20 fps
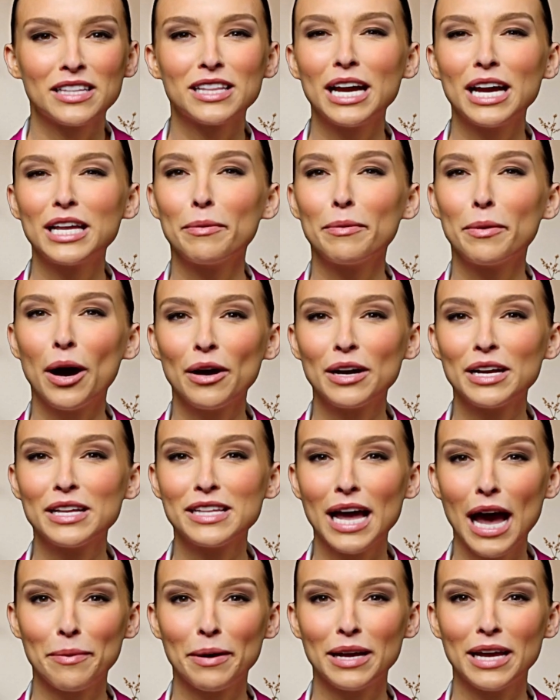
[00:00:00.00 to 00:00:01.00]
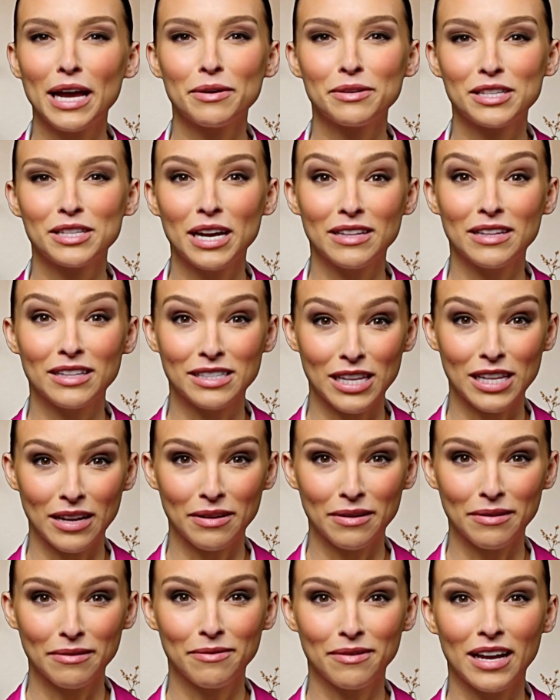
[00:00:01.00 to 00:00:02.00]
like the party's happening outside the
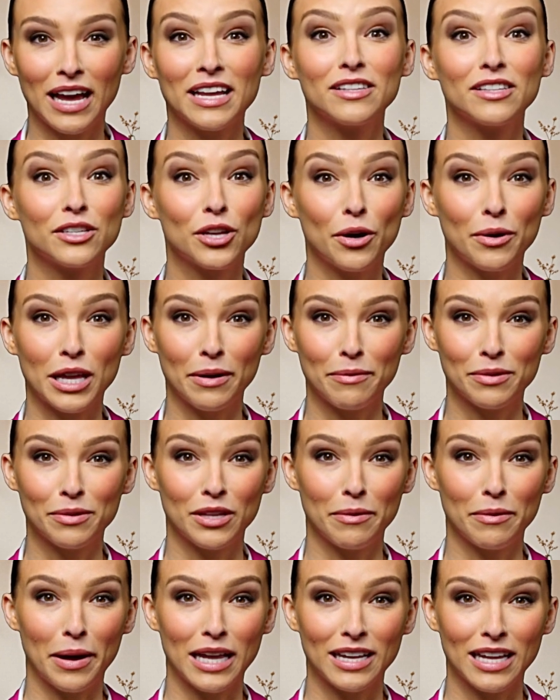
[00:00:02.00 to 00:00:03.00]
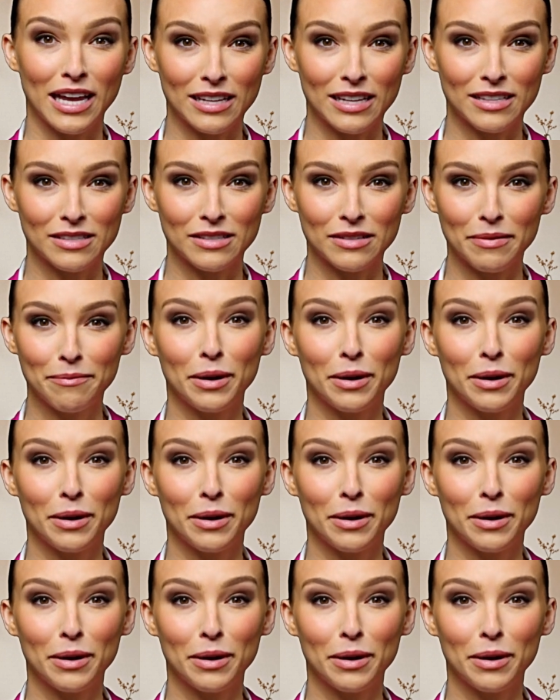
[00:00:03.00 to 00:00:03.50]
cell, and sodium's the main guess.